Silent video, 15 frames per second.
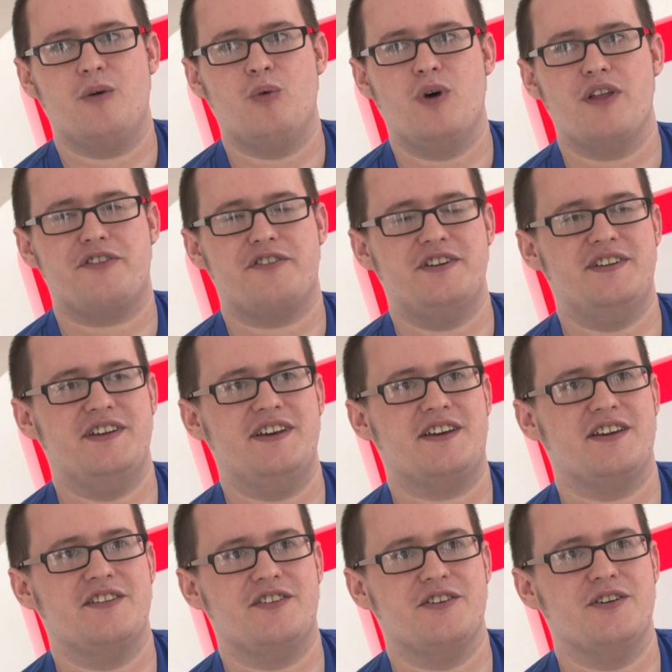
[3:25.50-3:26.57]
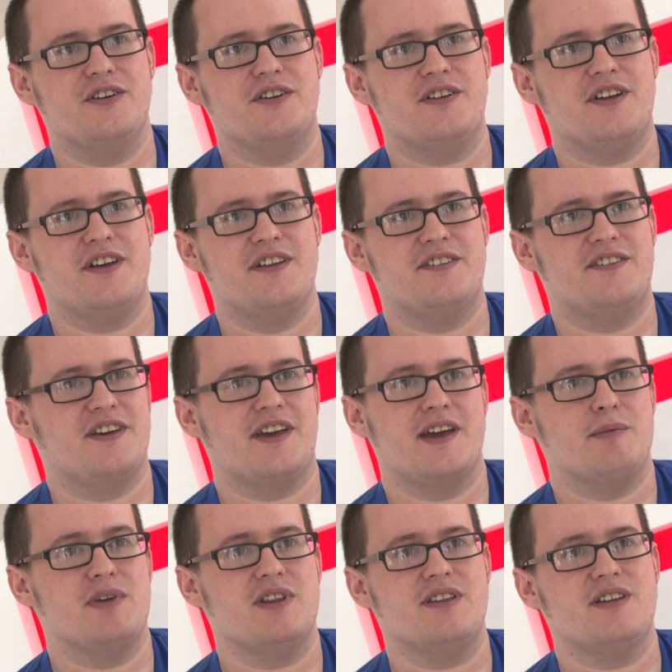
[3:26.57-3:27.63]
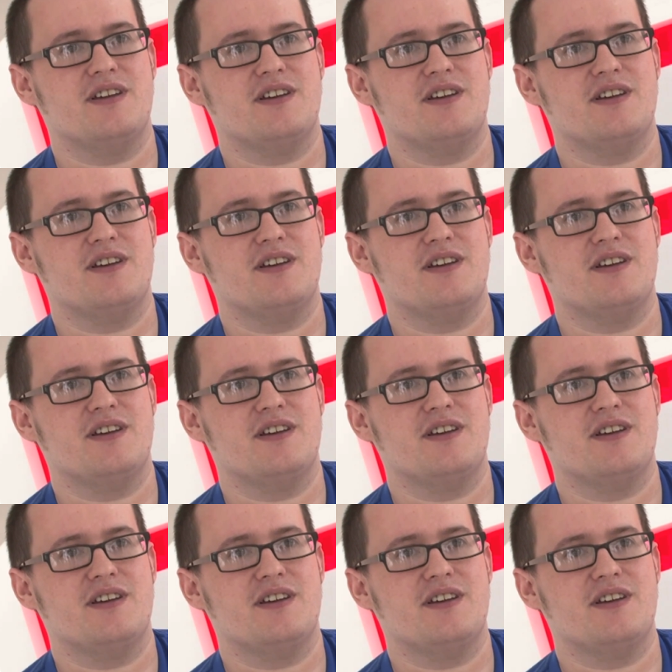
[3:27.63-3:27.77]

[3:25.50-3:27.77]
what 3D can do to gaming.